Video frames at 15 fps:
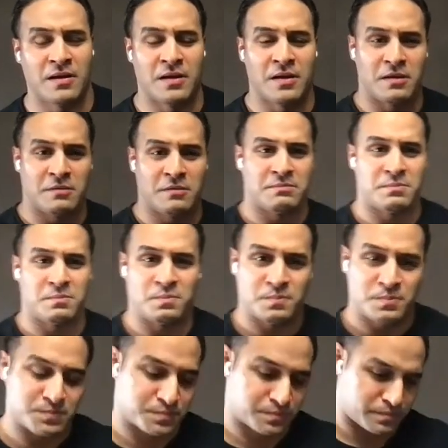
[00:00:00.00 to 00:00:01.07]

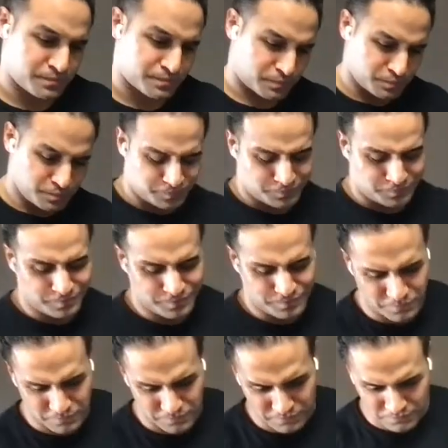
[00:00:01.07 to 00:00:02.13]

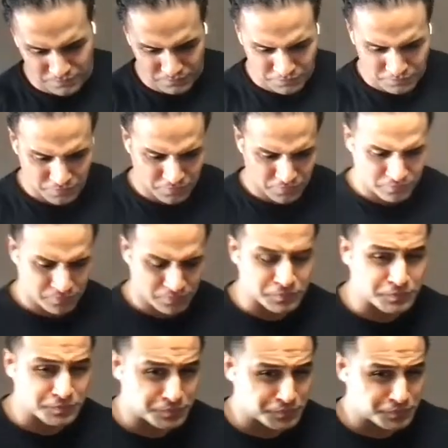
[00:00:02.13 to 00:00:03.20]

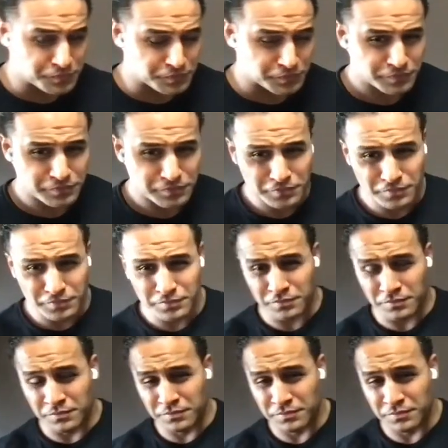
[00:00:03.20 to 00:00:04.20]
(not speaking)